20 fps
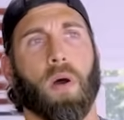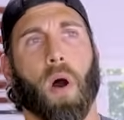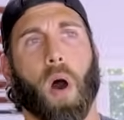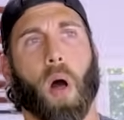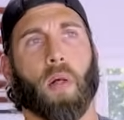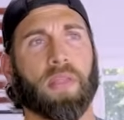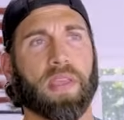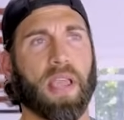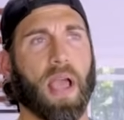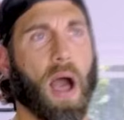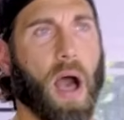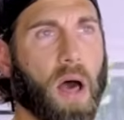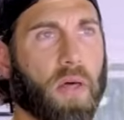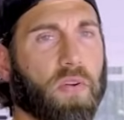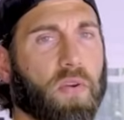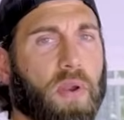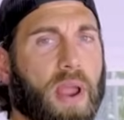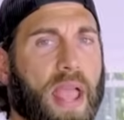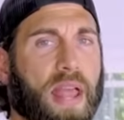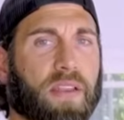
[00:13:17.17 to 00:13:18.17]
on the
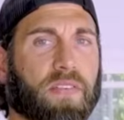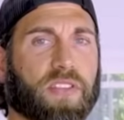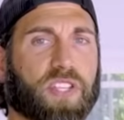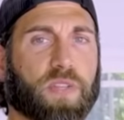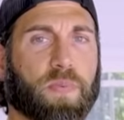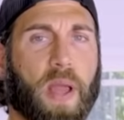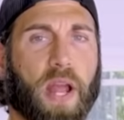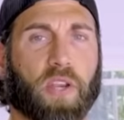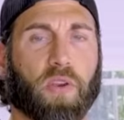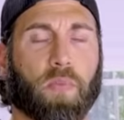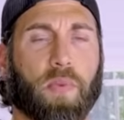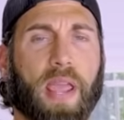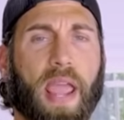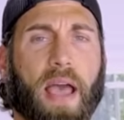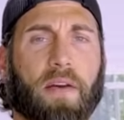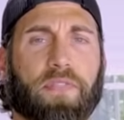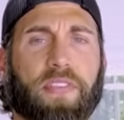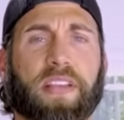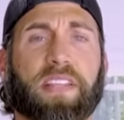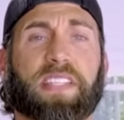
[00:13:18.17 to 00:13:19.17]
other end of the spectrum, we
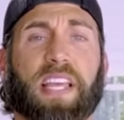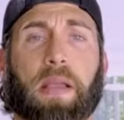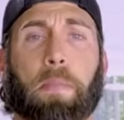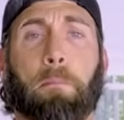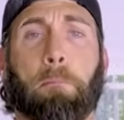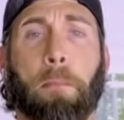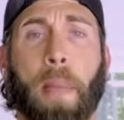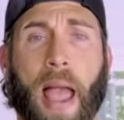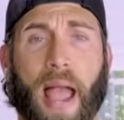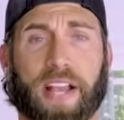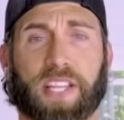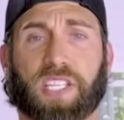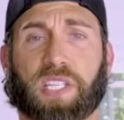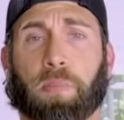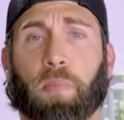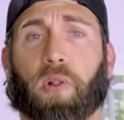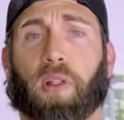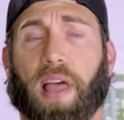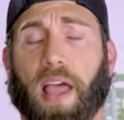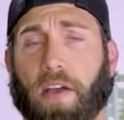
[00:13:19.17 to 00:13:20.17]
have things like
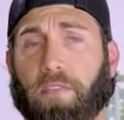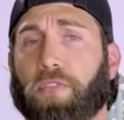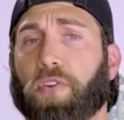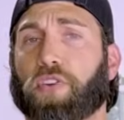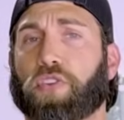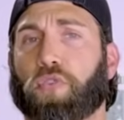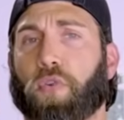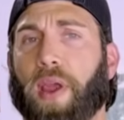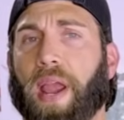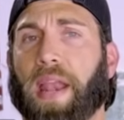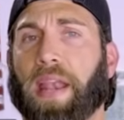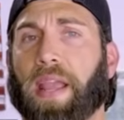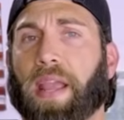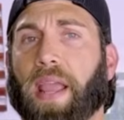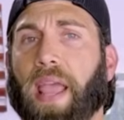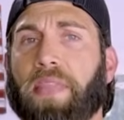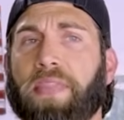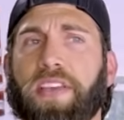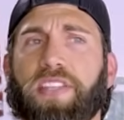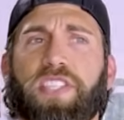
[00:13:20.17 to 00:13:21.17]
maximal effort training.
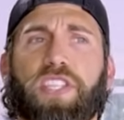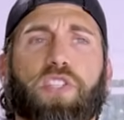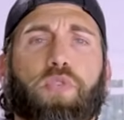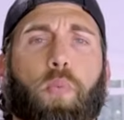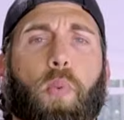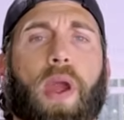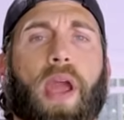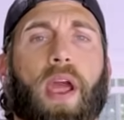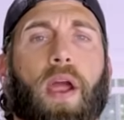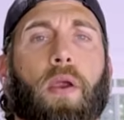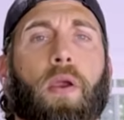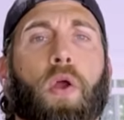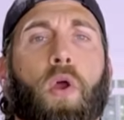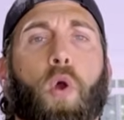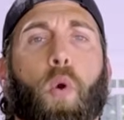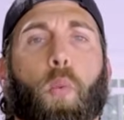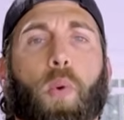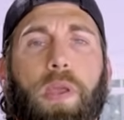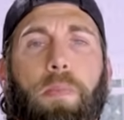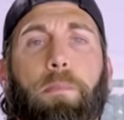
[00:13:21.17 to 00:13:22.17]
And this is where
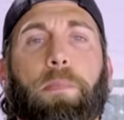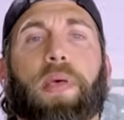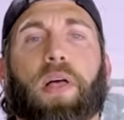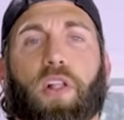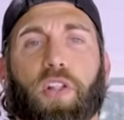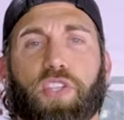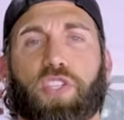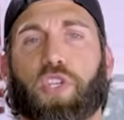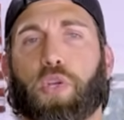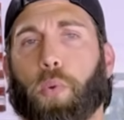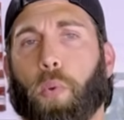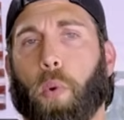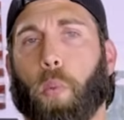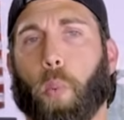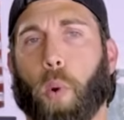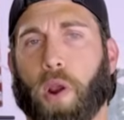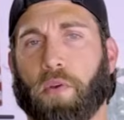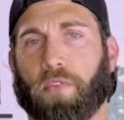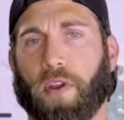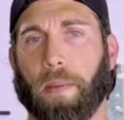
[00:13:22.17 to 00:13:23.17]
we build to a
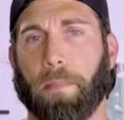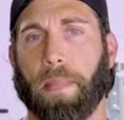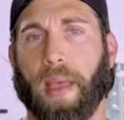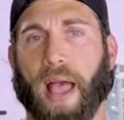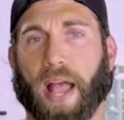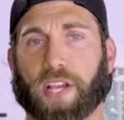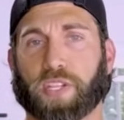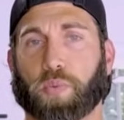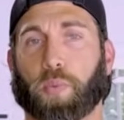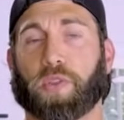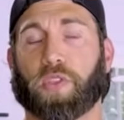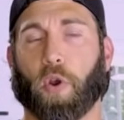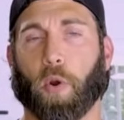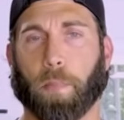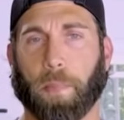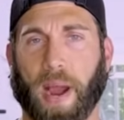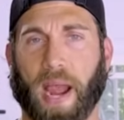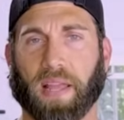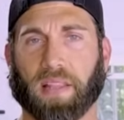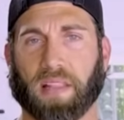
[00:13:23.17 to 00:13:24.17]
1 rep max with our
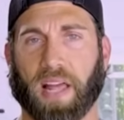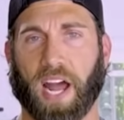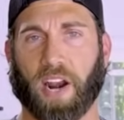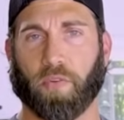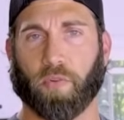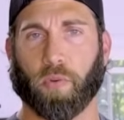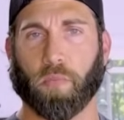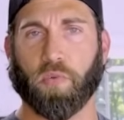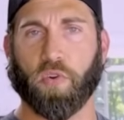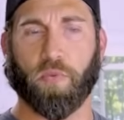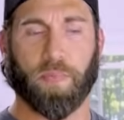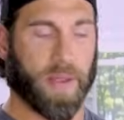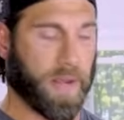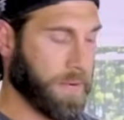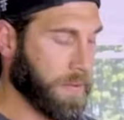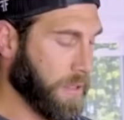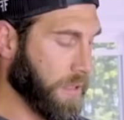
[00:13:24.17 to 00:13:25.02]
bilateral movement.